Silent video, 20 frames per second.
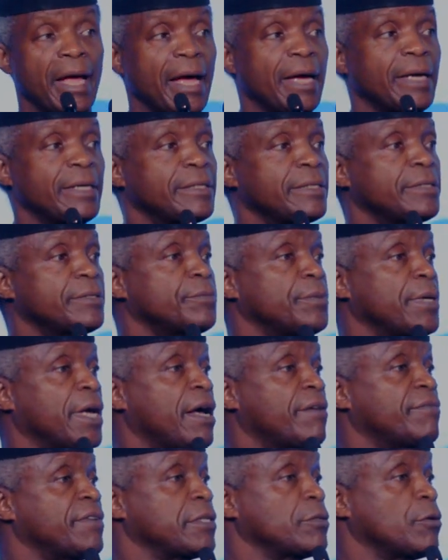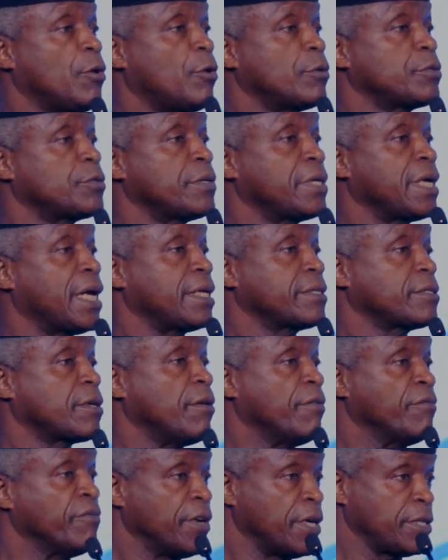And we have an autogas
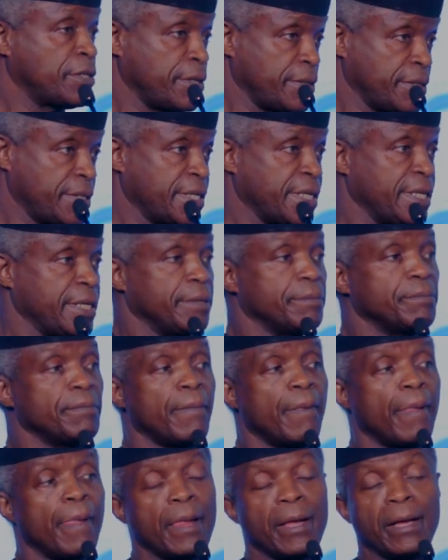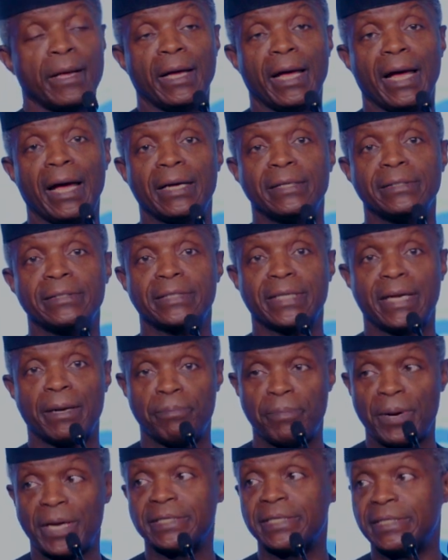conversion scheme and
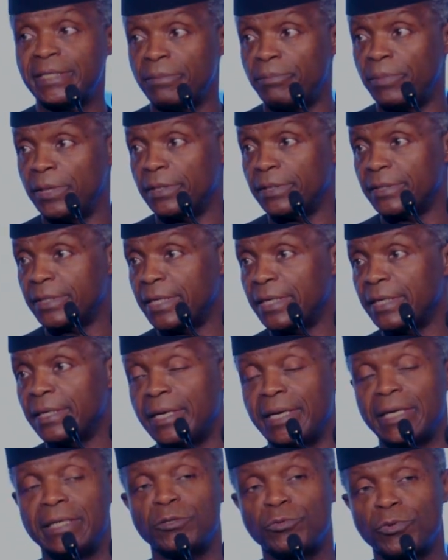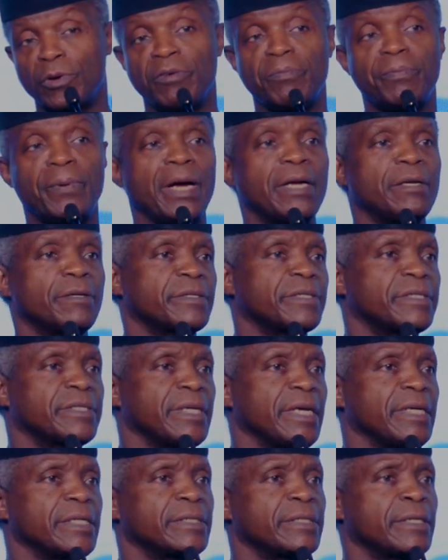capacity building in 12 pilot
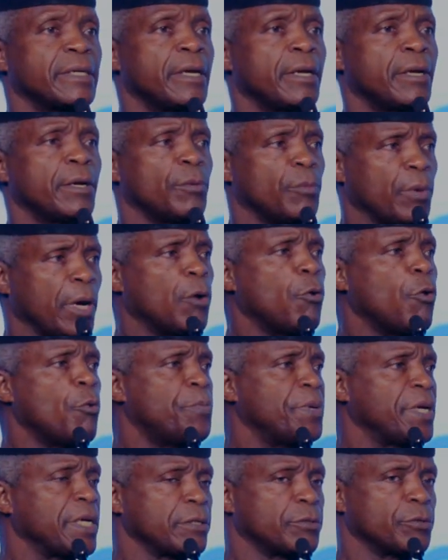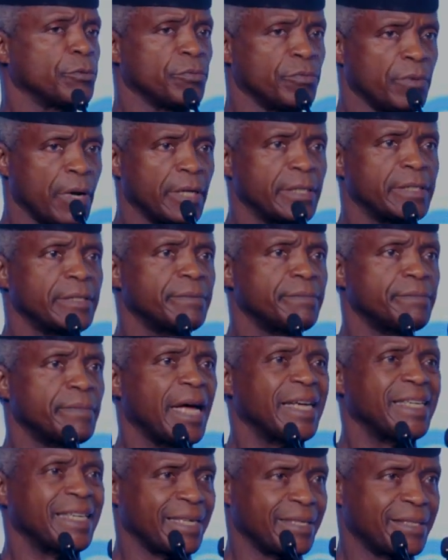states. We're hoping to run
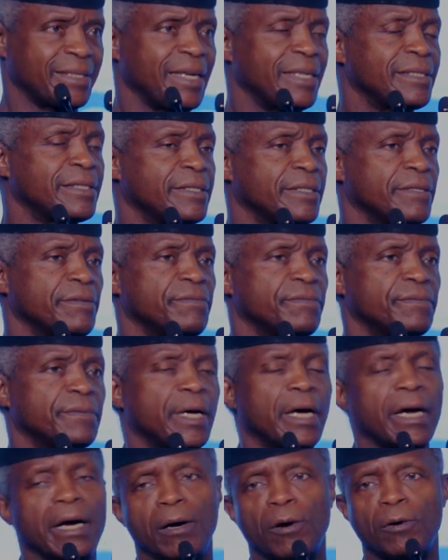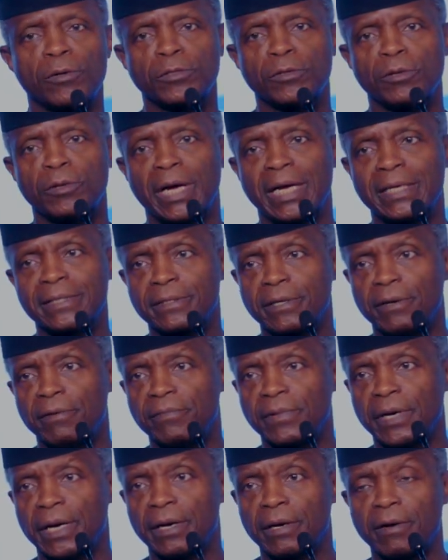an extensive uh, autogas
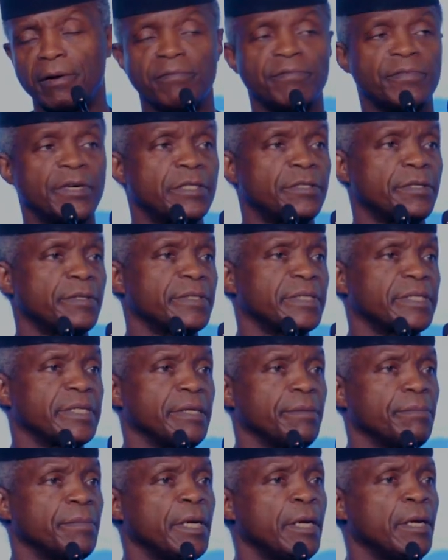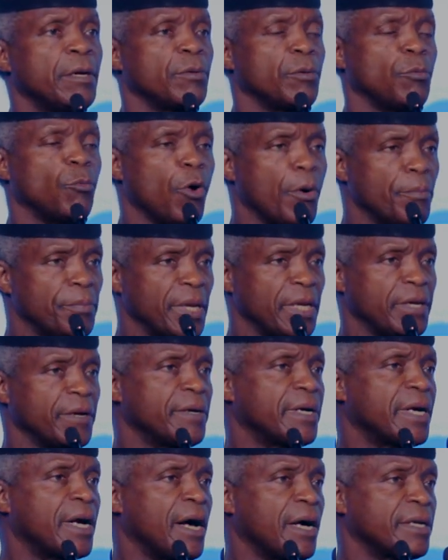com uh, conversion scheme, 1
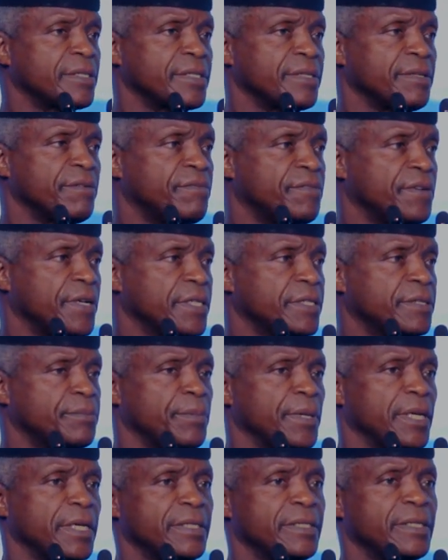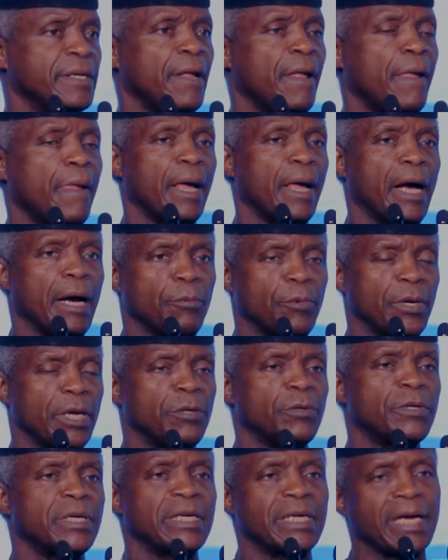million cars in the first place, and we're
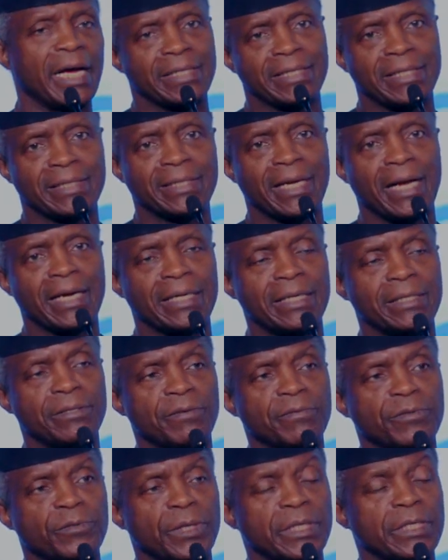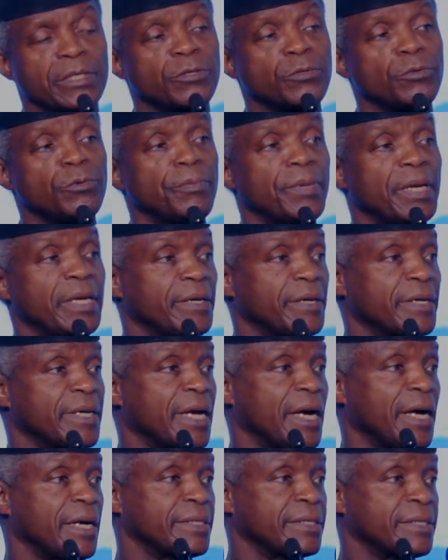looking at a target of 22 million
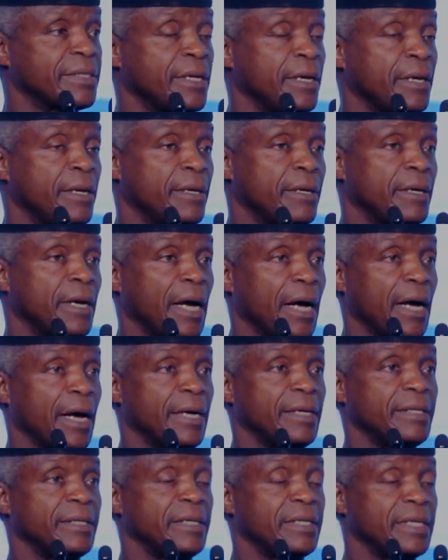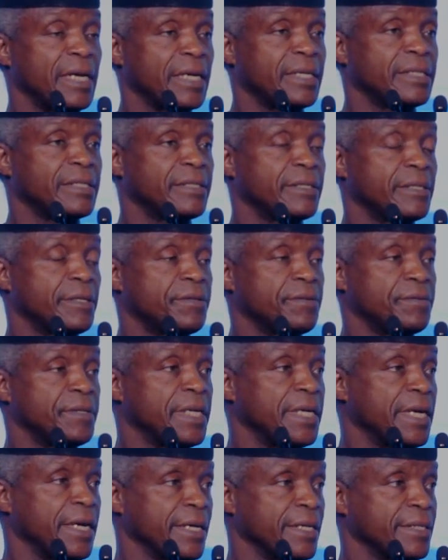cars uh, in the next
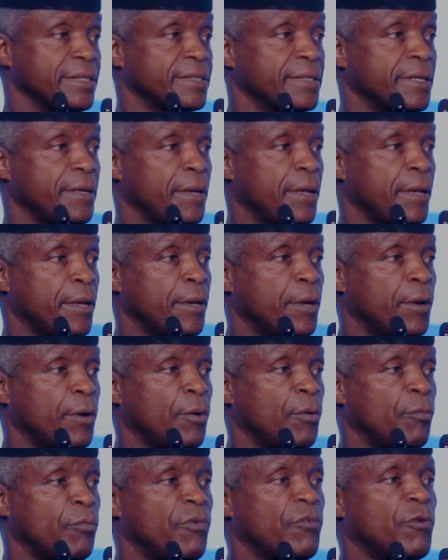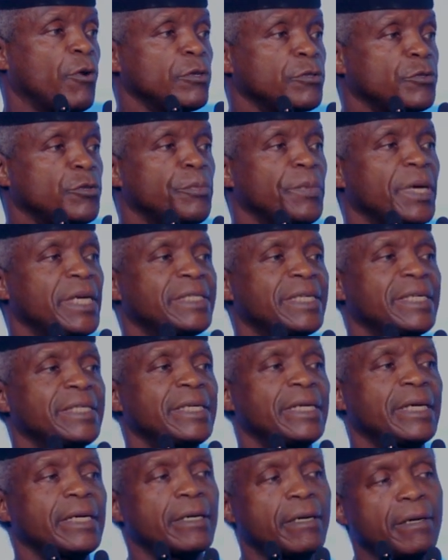three years who
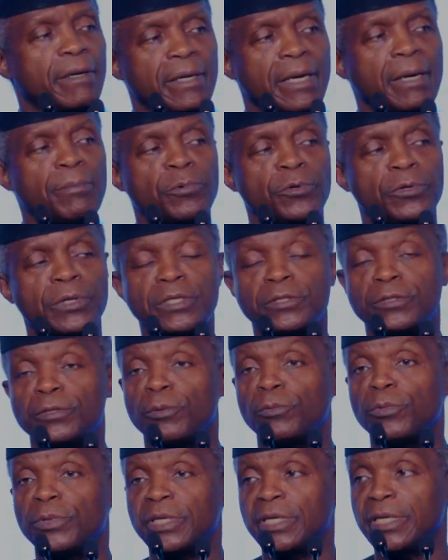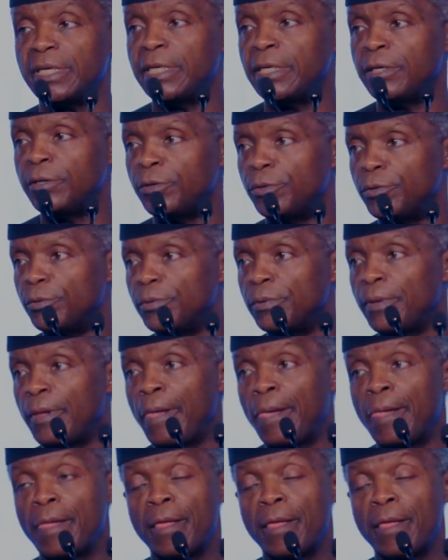consummated collaboration with the EU